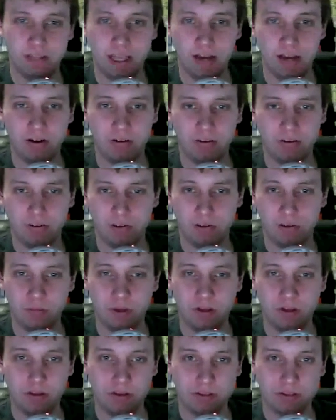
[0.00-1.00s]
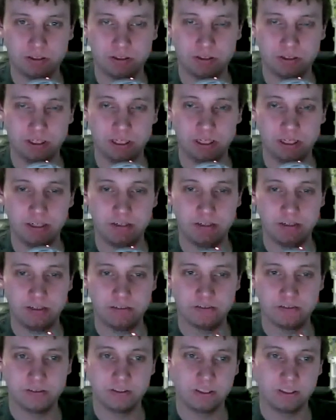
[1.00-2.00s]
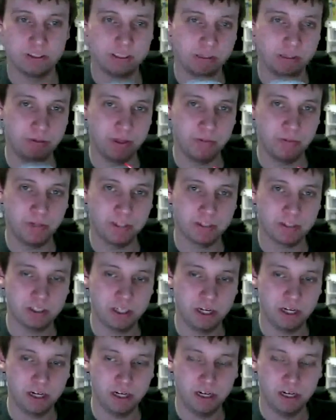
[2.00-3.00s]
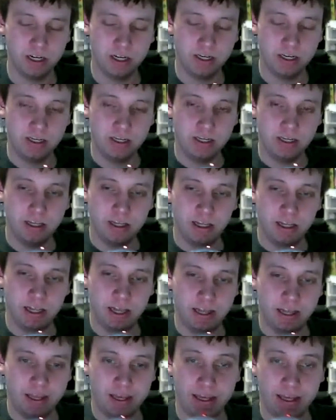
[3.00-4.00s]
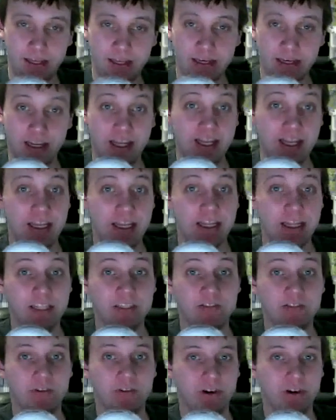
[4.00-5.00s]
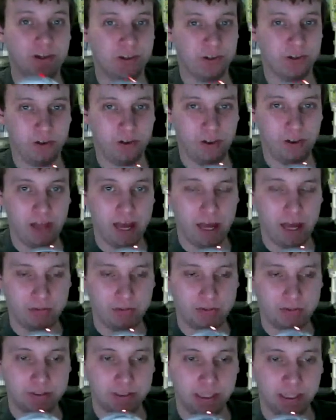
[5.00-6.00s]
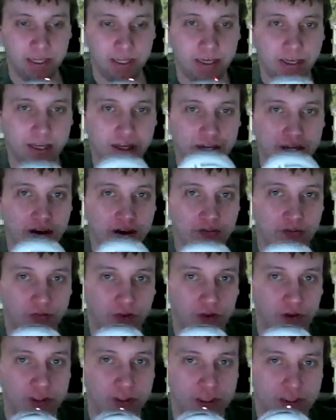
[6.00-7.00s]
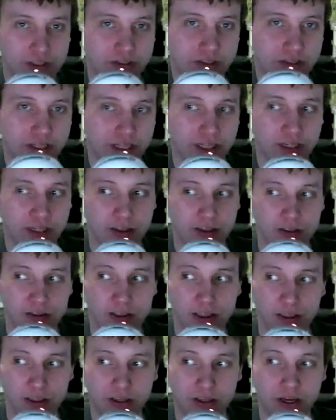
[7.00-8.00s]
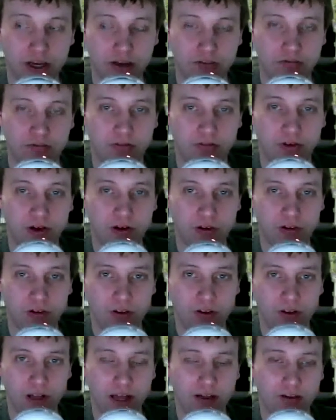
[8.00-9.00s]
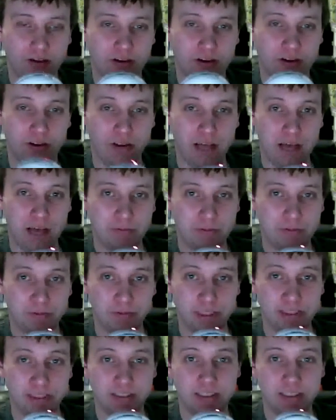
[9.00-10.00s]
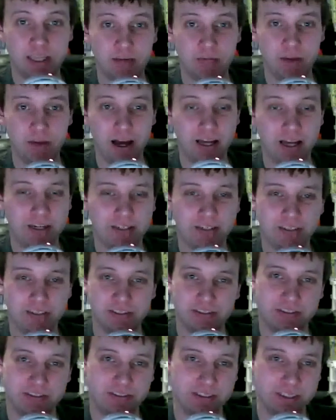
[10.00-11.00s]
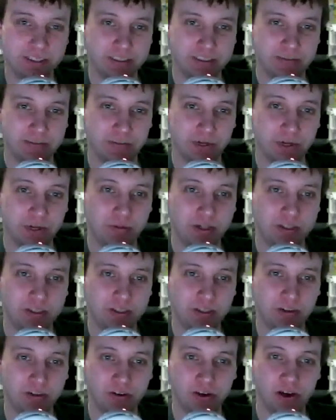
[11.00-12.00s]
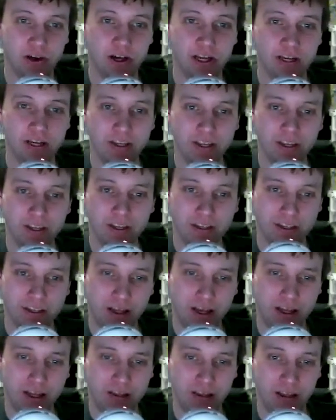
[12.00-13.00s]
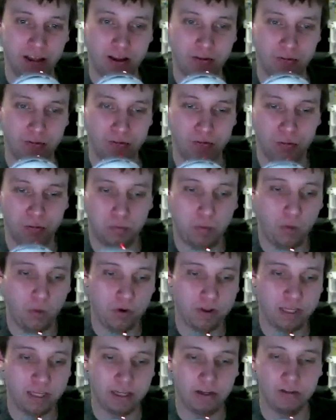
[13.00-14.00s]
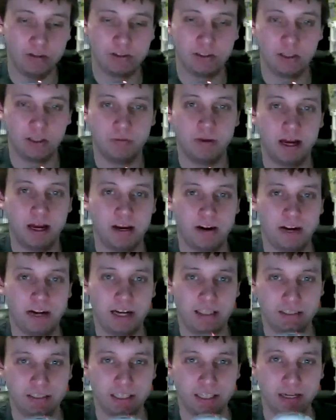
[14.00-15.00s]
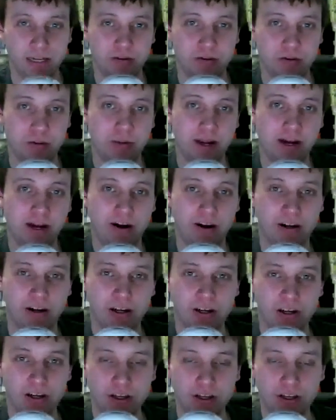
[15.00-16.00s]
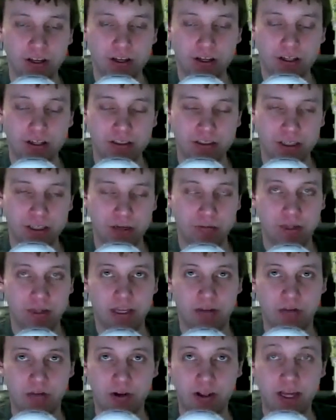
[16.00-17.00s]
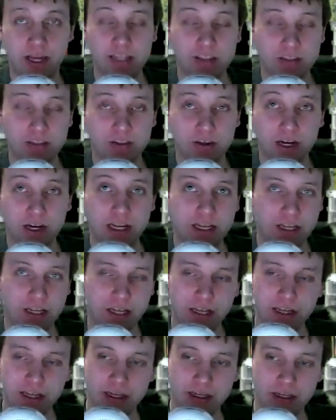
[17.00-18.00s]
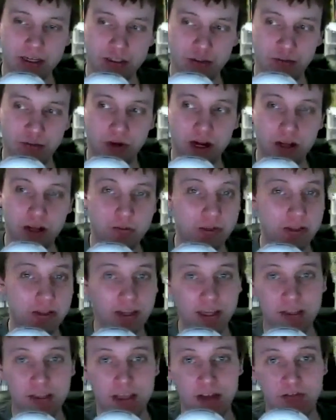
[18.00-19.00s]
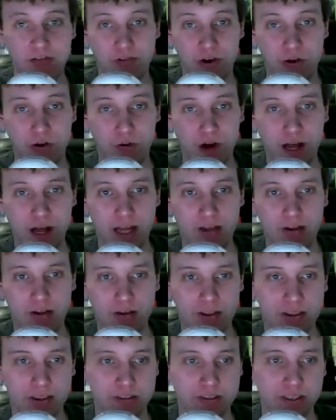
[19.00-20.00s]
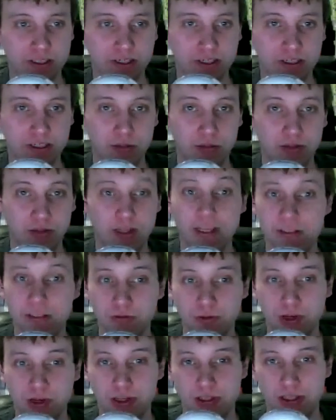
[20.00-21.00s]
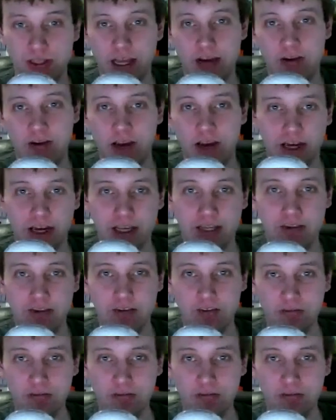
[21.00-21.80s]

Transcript: down the middle of the screen. So he sent me a picture, and it is vertical collapse. And unfortunately, the vertical collapse means monitor's, it's pretty much no good. The board that goes to the monitor has to get repaired. So I'm like, well, that's great, and it's probably been like that for a while, considering the plays went down on it,